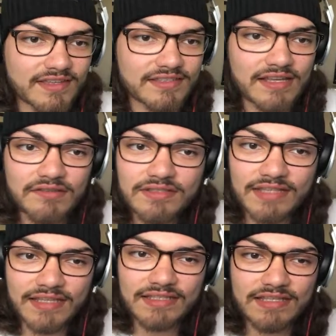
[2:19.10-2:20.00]
It sounds
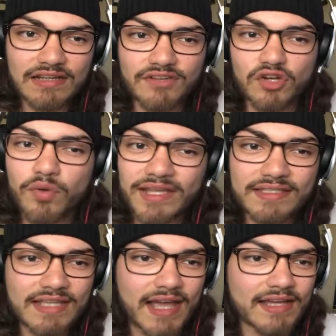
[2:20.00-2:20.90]
like it's kind of a quick
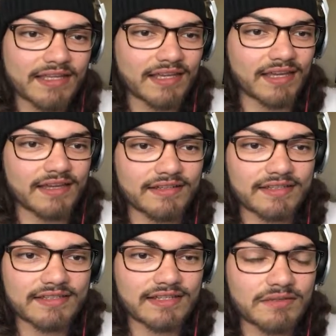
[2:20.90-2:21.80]
attack, and
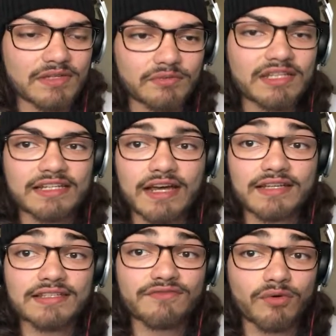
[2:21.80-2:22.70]
it's gonna be really
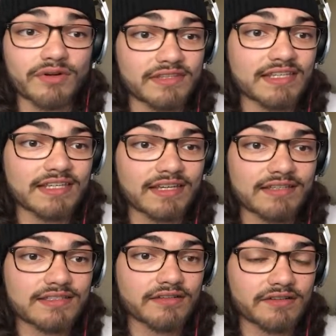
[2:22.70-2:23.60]
nice for the
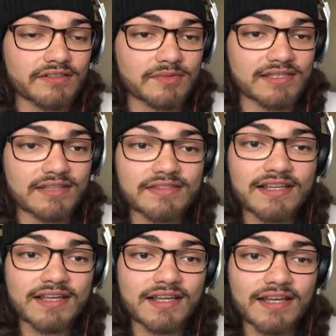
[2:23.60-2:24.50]
kick. So here's what it sounds
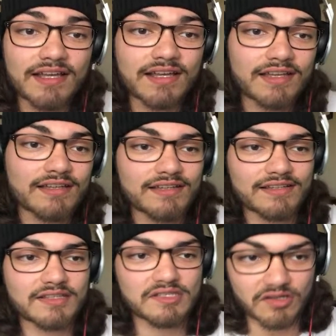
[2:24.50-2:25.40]
like.
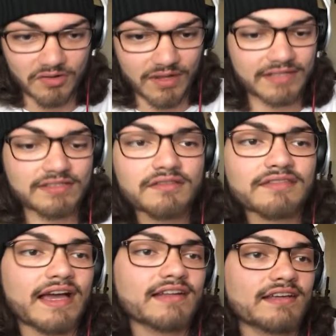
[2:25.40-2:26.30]
So I took
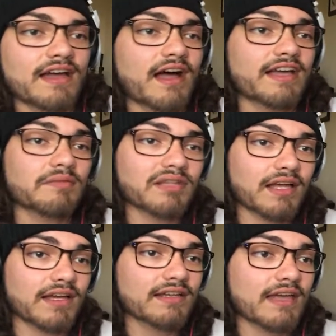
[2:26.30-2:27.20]
that, I
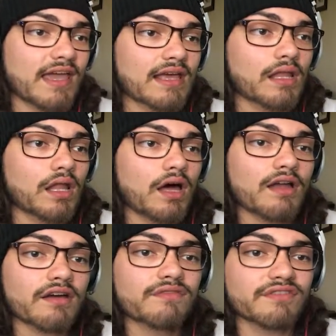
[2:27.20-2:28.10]
applied a
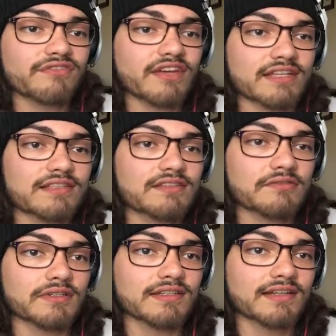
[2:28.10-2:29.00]
lot of effects
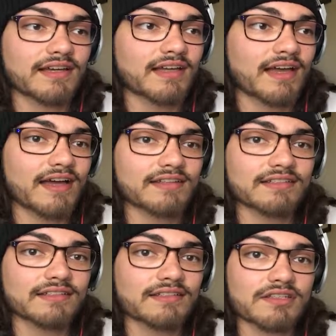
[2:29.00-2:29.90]
to it. I
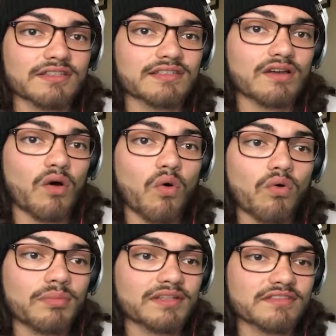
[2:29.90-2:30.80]
added just a
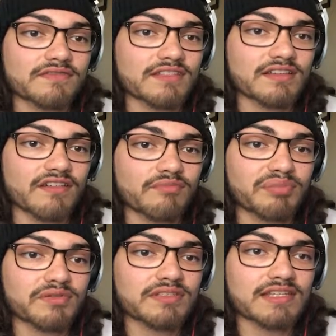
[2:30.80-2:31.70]
whole bunch of stuff,
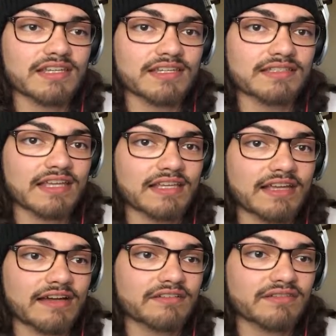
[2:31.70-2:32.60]
boosting and
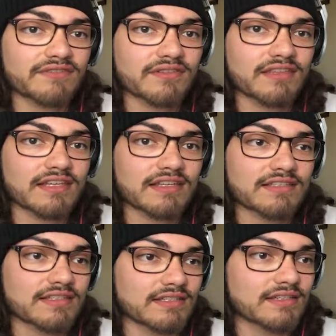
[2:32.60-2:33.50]
taking out different
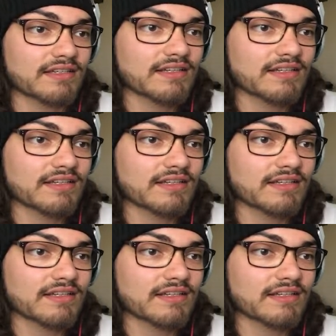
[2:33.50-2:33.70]
things, and